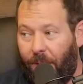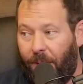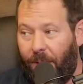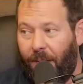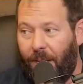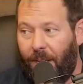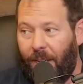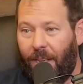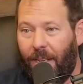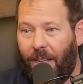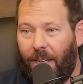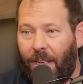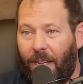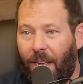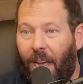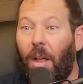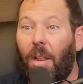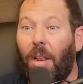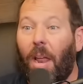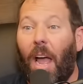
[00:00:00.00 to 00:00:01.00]
I could see
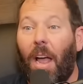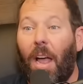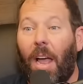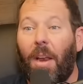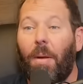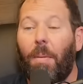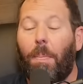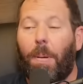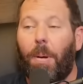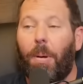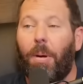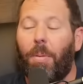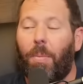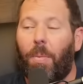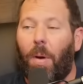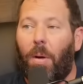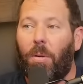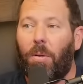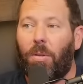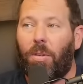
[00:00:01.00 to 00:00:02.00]
that. I, I, had a period
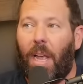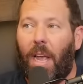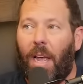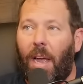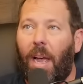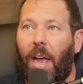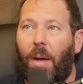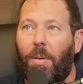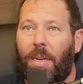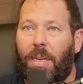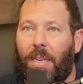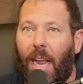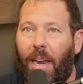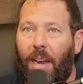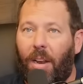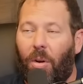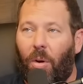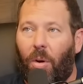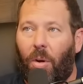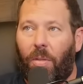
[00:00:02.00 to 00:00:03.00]
where I was I would date
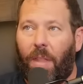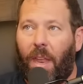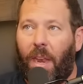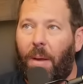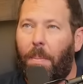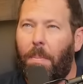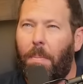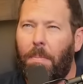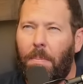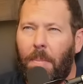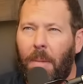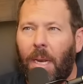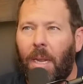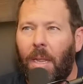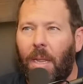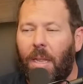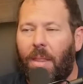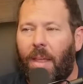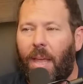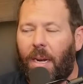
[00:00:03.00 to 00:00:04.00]
a girl and then
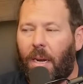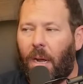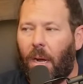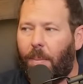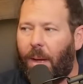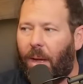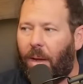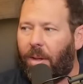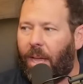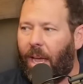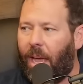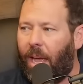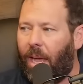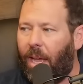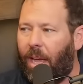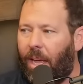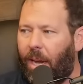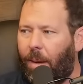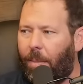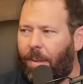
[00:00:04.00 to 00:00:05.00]
immediately they'd come out
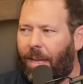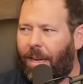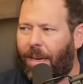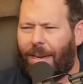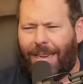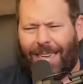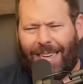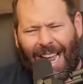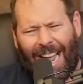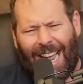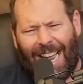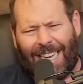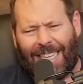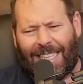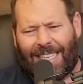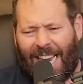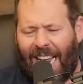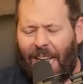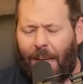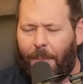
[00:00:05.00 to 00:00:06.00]
gay, and I'd be wow. like, God
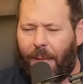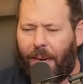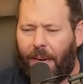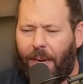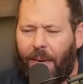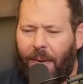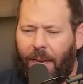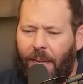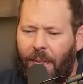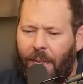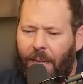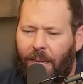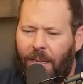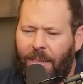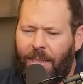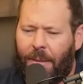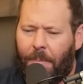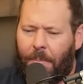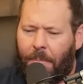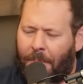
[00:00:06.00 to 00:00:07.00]
damn it,
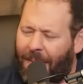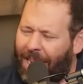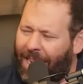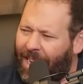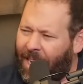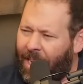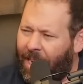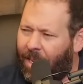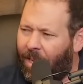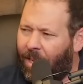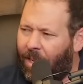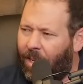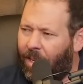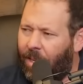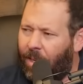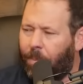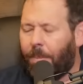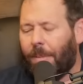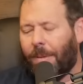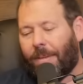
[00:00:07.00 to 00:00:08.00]
is it me?
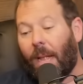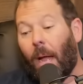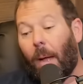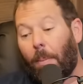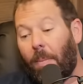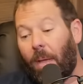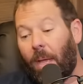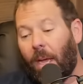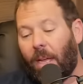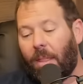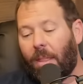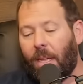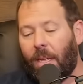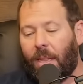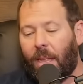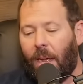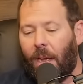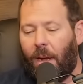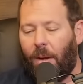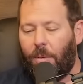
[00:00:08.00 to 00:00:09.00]
But it's not me. I think
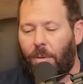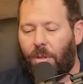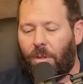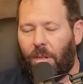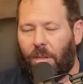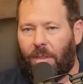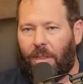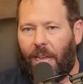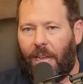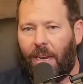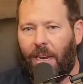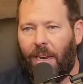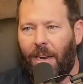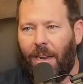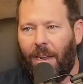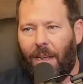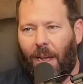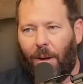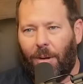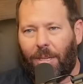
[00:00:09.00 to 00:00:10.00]
that I was just
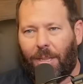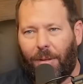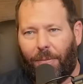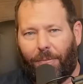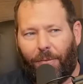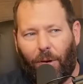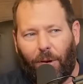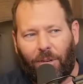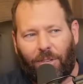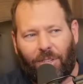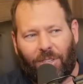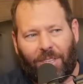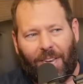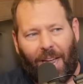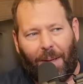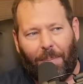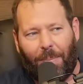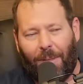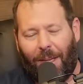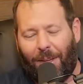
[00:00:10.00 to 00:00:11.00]
that. dude, I was the first you.
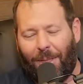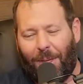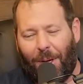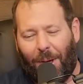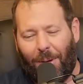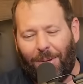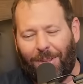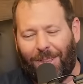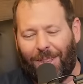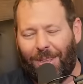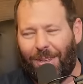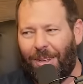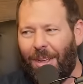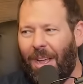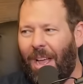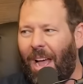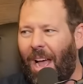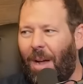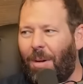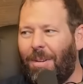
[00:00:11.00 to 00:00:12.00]
step. I, I, was the
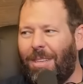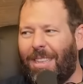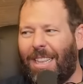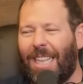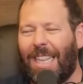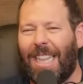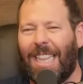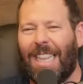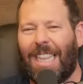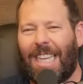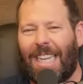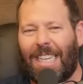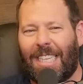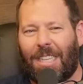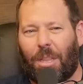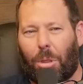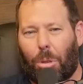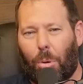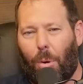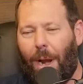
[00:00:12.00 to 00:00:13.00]
I was the least
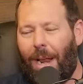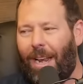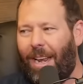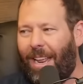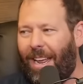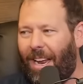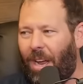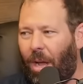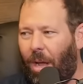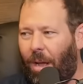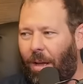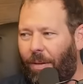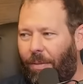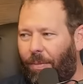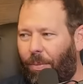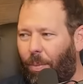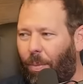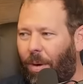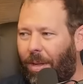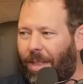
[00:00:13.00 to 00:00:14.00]
threatening of
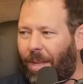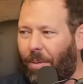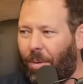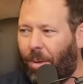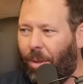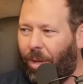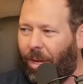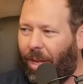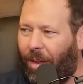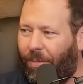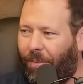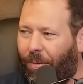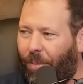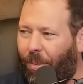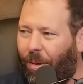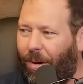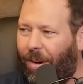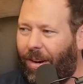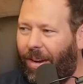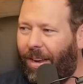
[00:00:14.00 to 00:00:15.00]
what they were looking
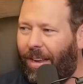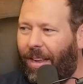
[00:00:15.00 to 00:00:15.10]
for.